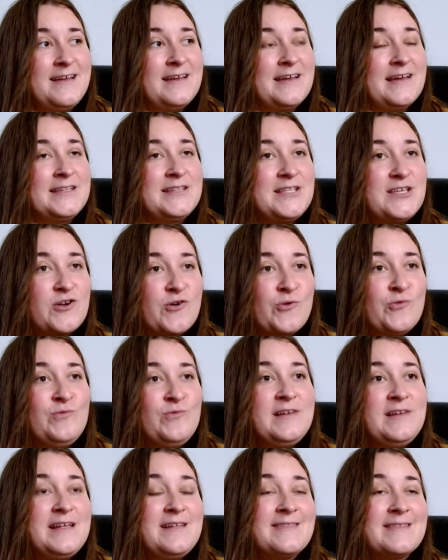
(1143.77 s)
And the
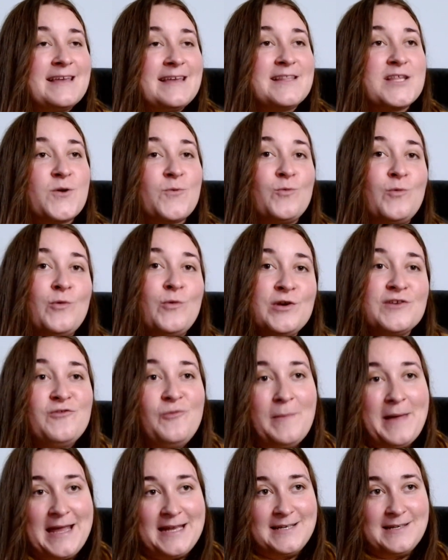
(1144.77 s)
only thing that would have
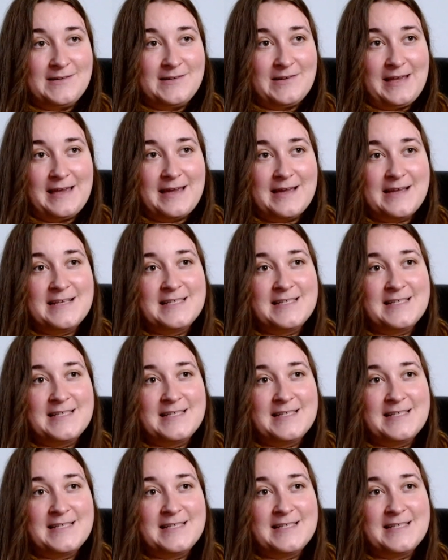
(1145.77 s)
made it okay